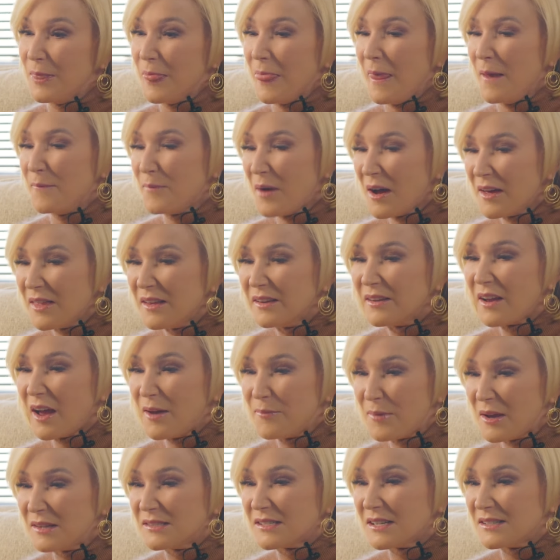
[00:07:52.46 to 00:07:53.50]
And by the
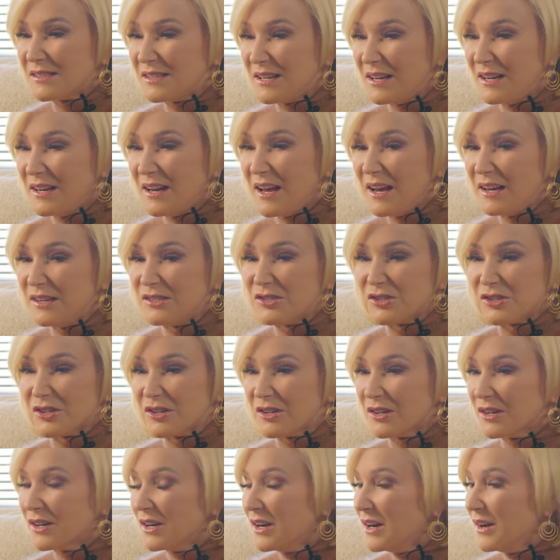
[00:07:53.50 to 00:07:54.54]
time I was a
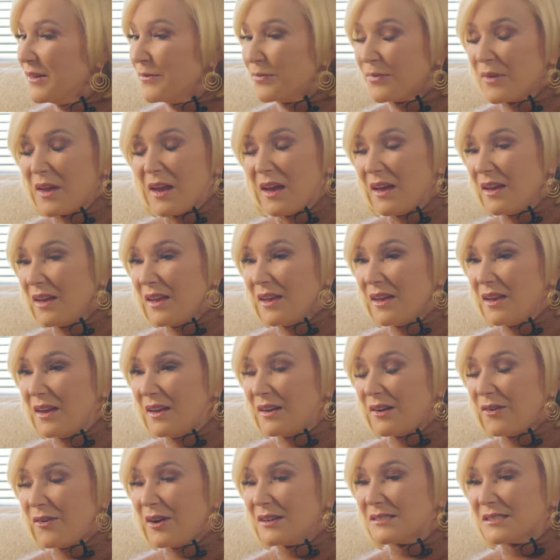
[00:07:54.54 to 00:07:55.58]
teenager, you
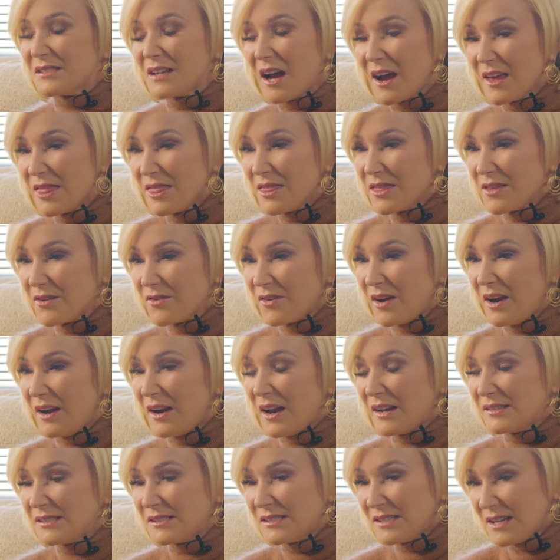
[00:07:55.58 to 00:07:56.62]
know, I was ninth grade,
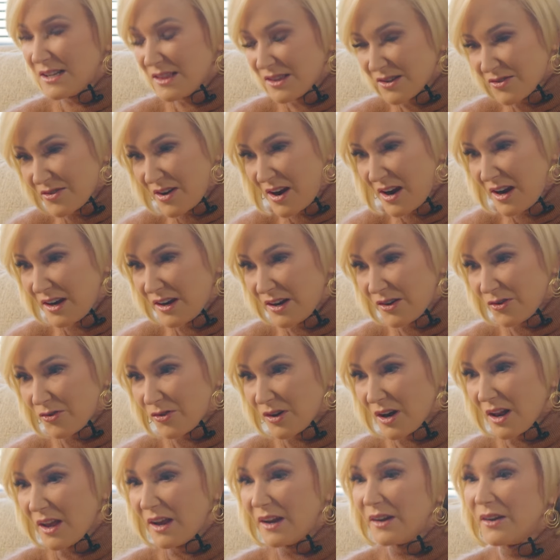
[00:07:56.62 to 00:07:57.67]
I was tenth grade in
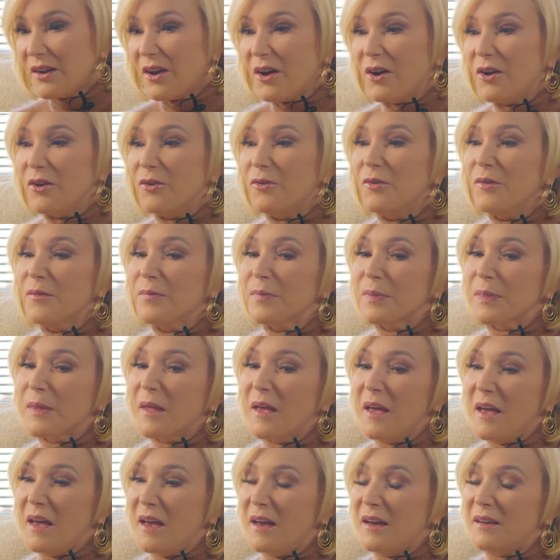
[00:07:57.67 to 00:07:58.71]
Orlando,
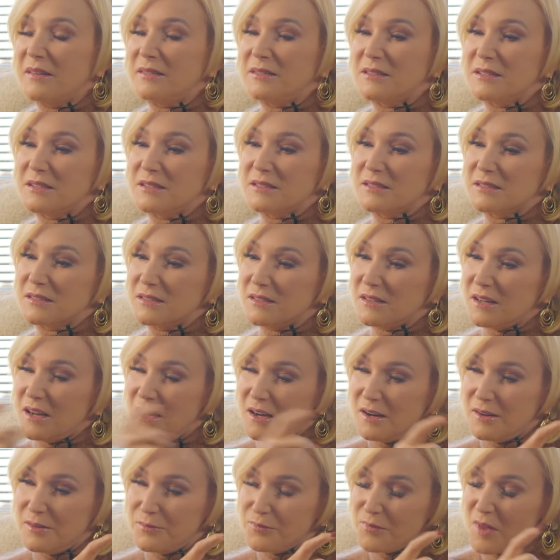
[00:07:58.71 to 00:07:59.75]
and uh,